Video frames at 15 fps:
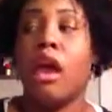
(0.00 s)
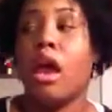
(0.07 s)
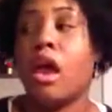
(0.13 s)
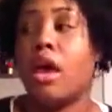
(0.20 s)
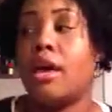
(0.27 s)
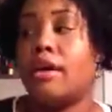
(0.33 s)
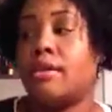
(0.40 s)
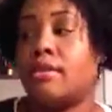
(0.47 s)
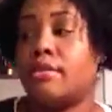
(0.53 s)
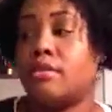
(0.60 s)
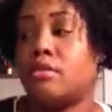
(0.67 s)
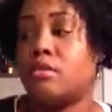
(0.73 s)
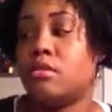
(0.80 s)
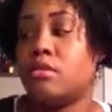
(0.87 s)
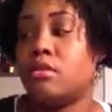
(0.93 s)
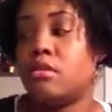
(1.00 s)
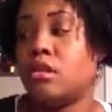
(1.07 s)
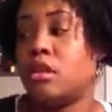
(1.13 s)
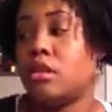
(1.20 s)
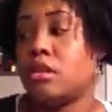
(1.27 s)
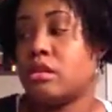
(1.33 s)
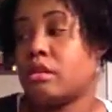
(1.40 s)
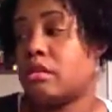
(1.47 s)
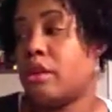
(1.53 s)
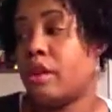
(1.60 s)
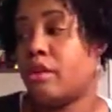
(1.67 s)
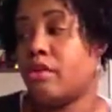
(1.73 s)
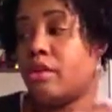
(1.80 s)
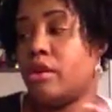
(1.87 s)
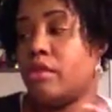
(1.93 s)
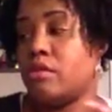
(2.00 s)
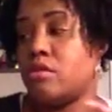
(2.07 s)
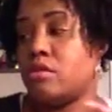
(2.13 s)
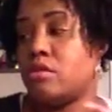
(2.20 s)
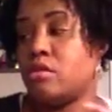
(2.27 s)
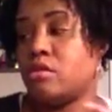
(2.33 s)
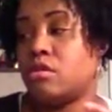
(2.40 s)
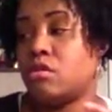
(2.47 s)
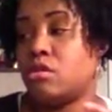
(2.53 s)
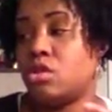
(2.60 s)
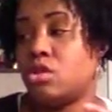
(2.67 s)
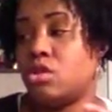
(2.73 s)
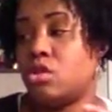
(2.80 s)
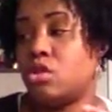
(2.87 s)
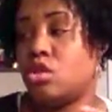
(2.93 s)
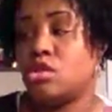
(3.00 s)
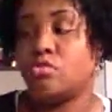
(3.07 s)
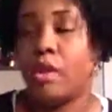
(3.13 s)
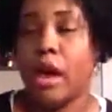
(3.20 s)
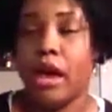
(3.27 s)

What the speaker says: and the youngest's hair is just